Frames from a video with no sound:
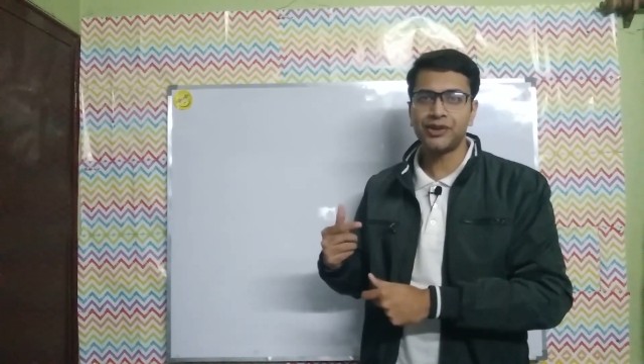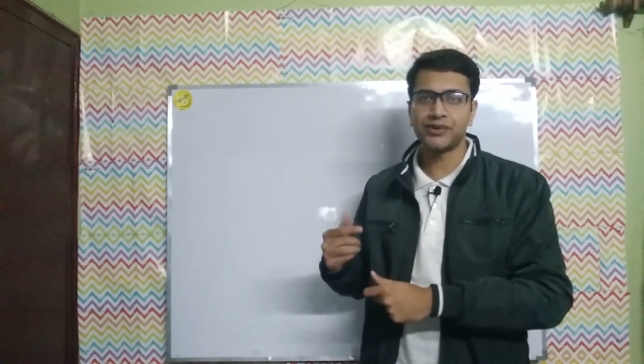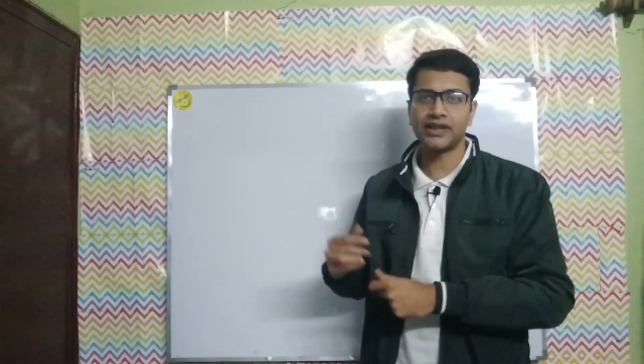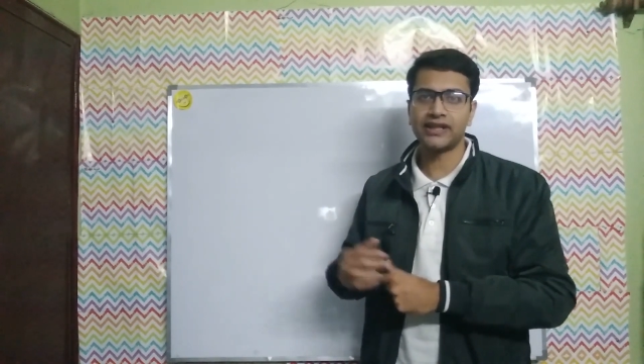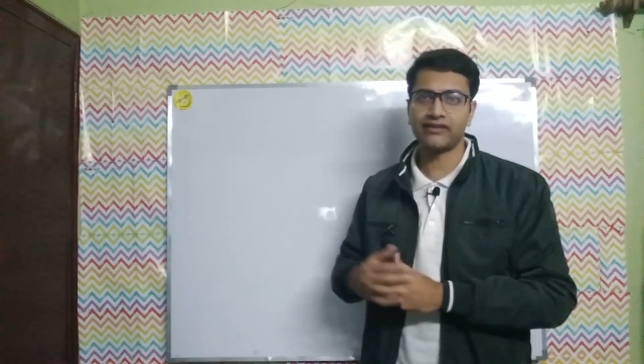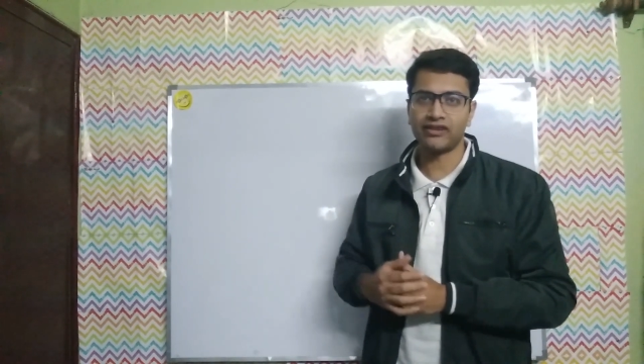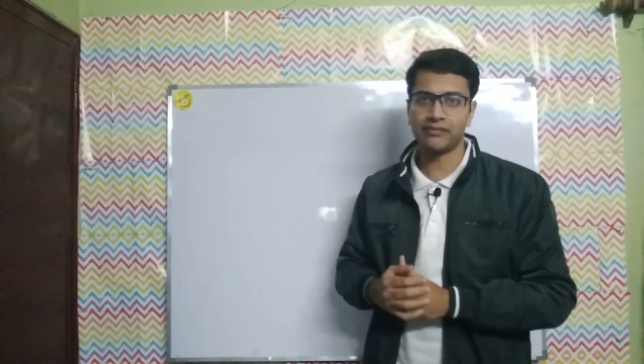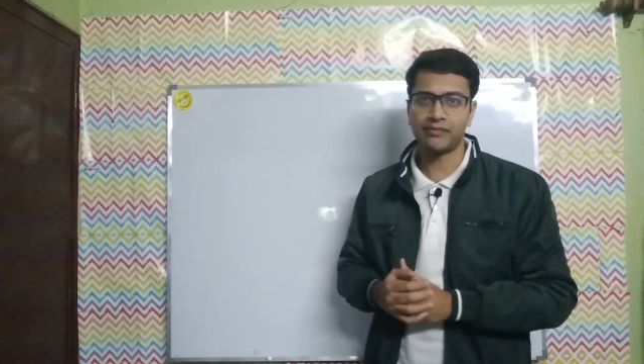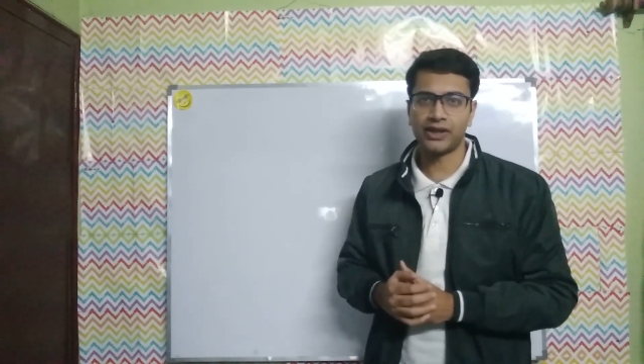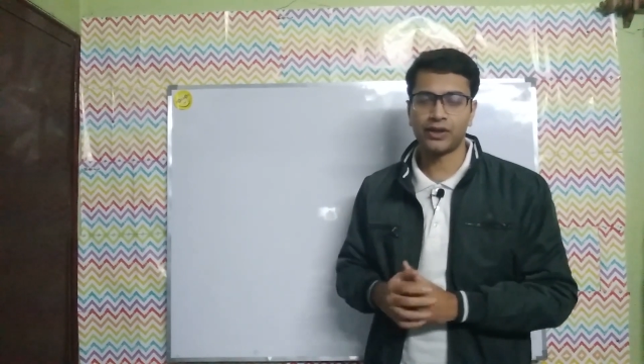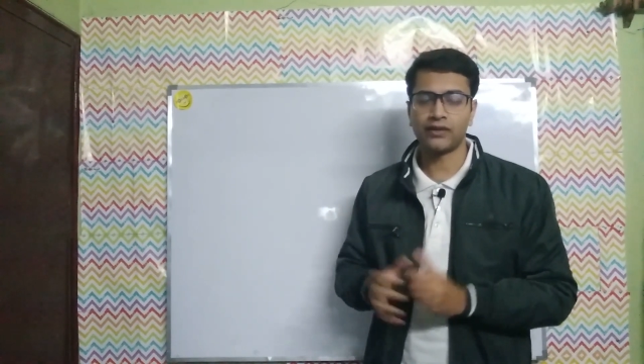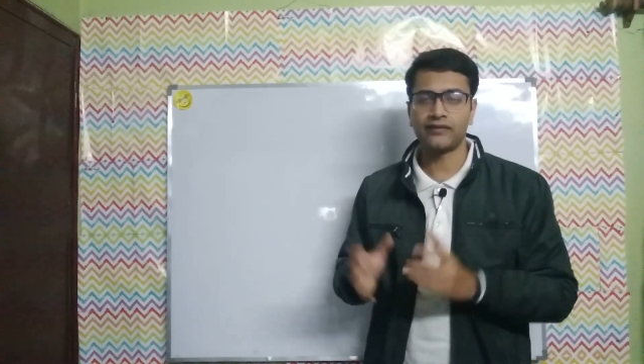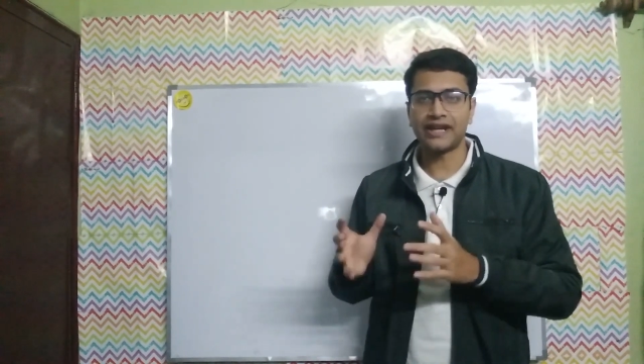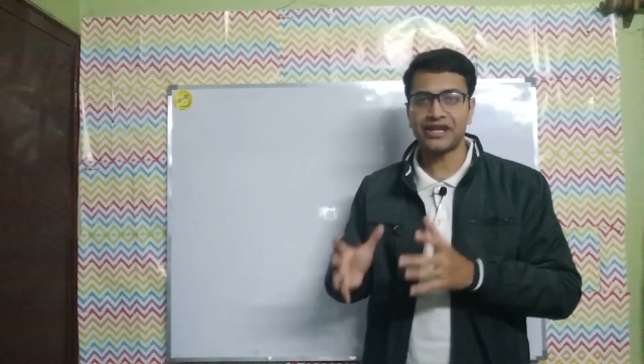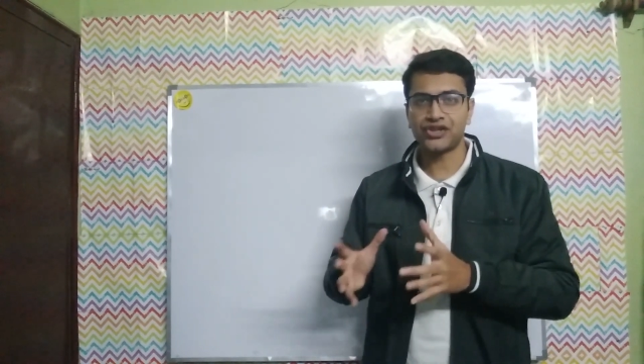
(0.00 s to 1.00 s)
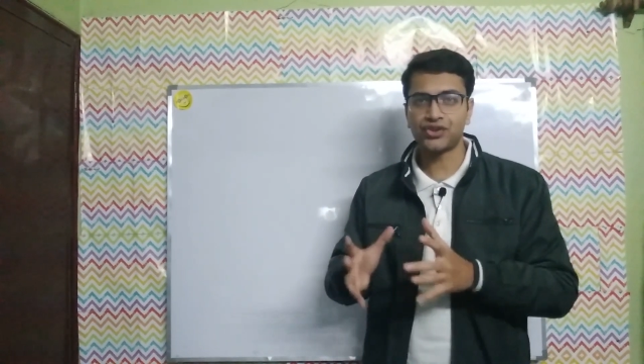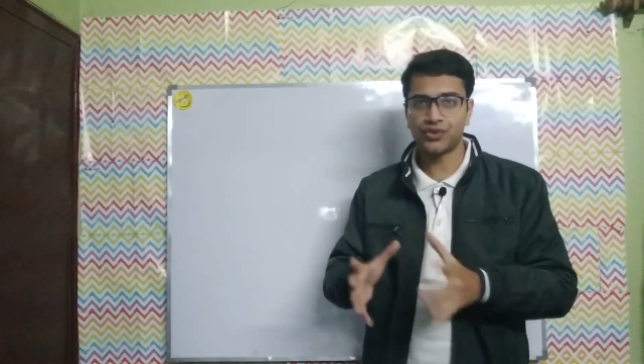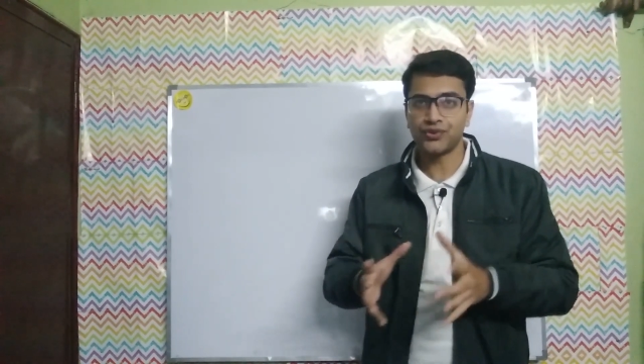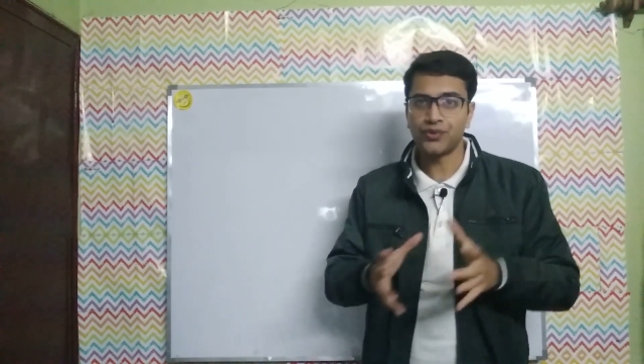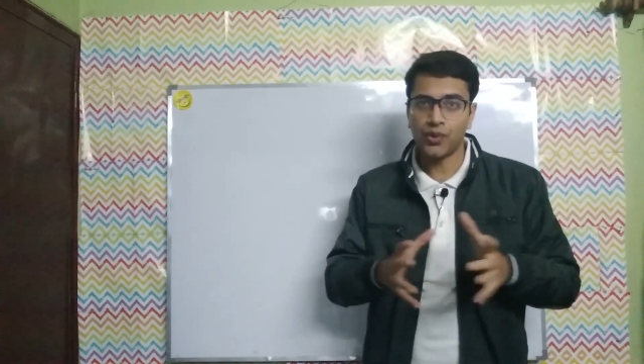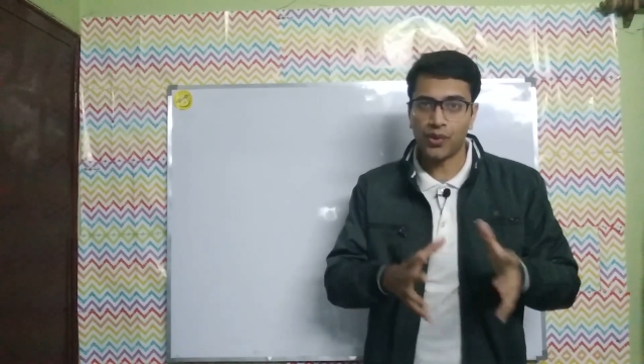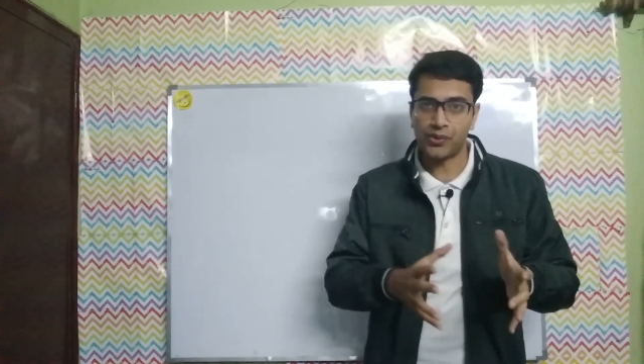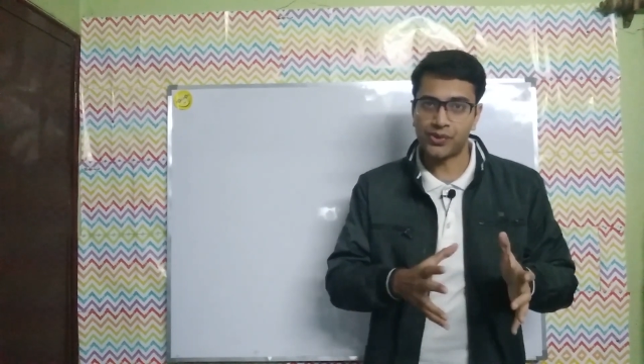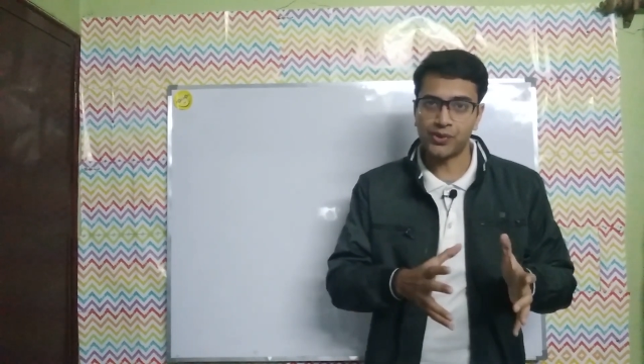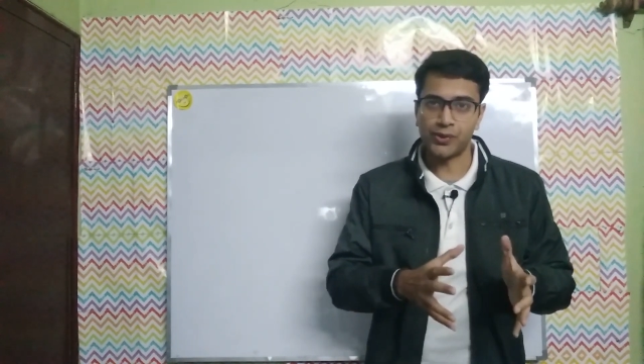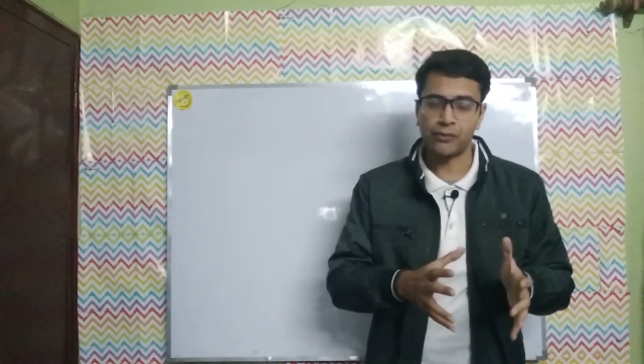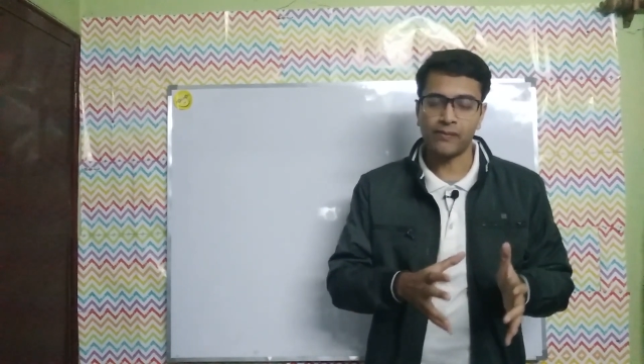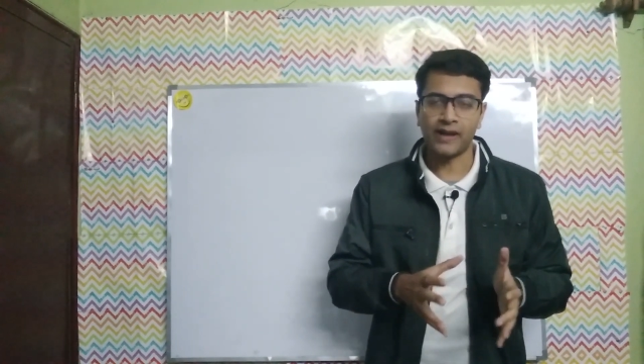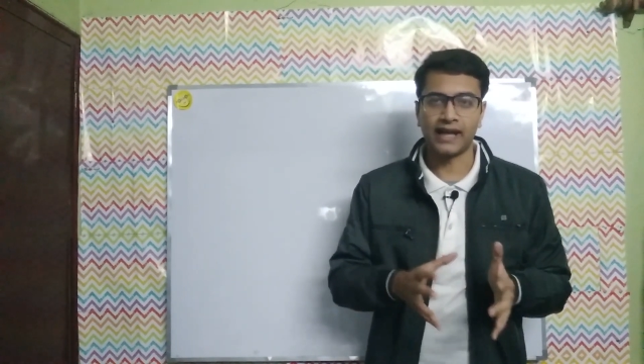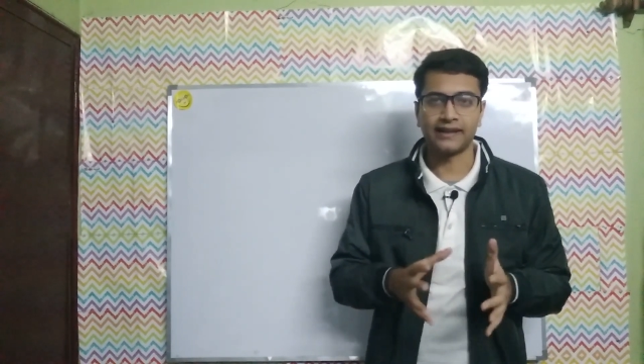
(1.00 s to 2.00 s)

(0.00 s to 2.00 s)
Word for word: to the development of H2O2